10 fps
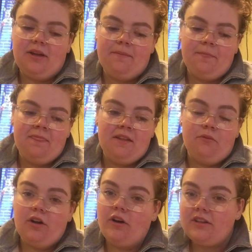But
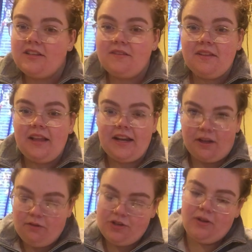regardless of the
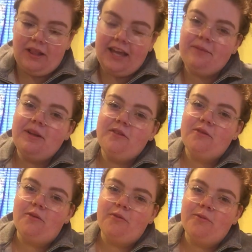lighting, would you like me to
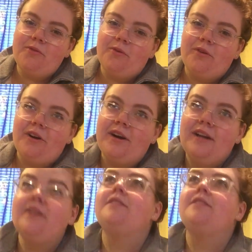do a room tour